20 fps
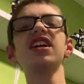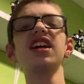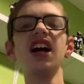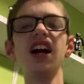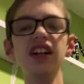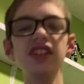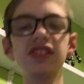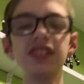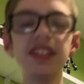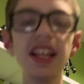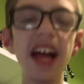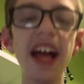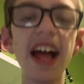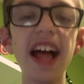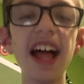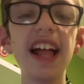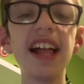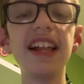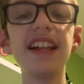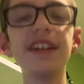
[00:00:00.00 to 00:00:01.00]
cuts
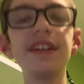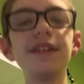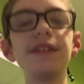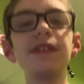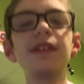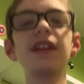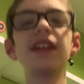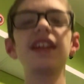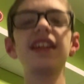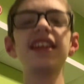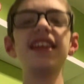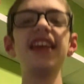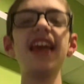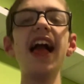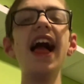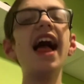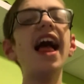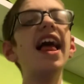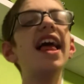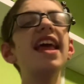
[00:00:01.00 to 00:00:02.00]
there.
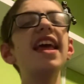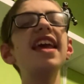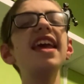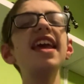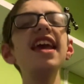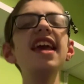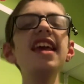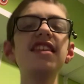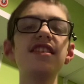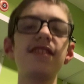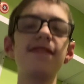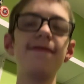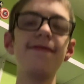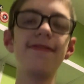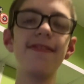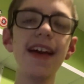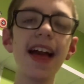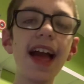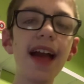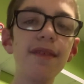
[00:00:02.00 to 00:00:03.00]
Yeah, it's
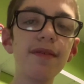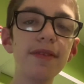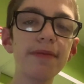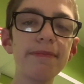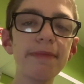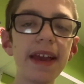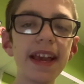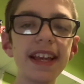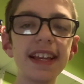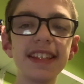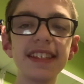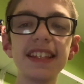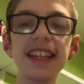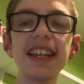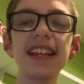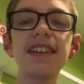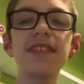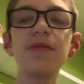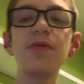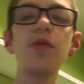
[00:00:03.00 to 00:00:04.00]
very basic
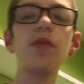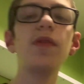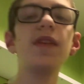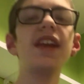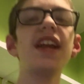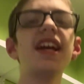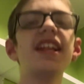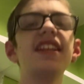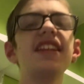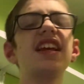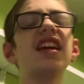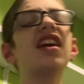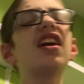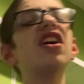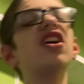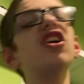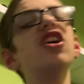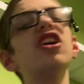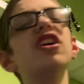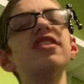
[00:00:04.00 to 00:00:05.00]
for an ending.
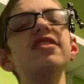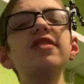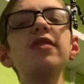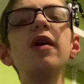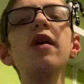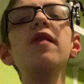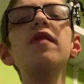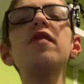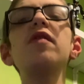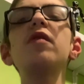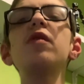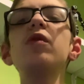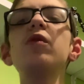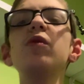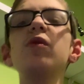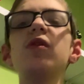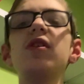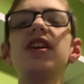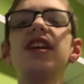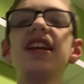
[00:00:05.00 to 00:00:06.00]
So
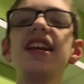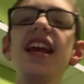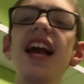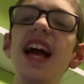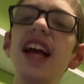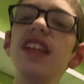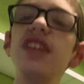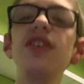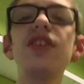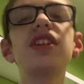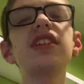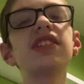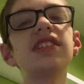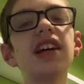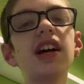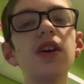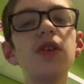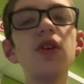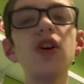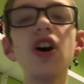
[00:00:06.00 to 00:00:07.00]
overall, yeah, as you can
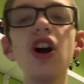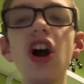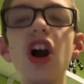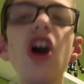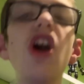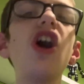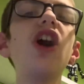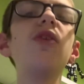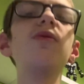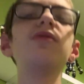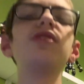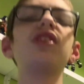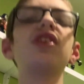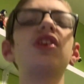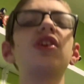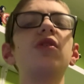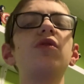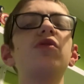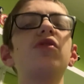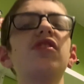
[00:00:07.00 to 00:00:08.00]
tell, I wasn't
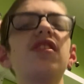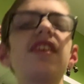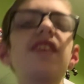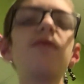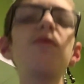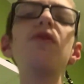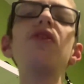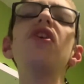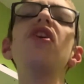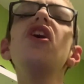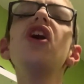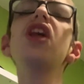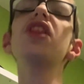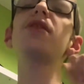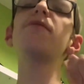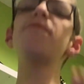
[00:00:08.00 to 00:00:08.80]
huge on this one. The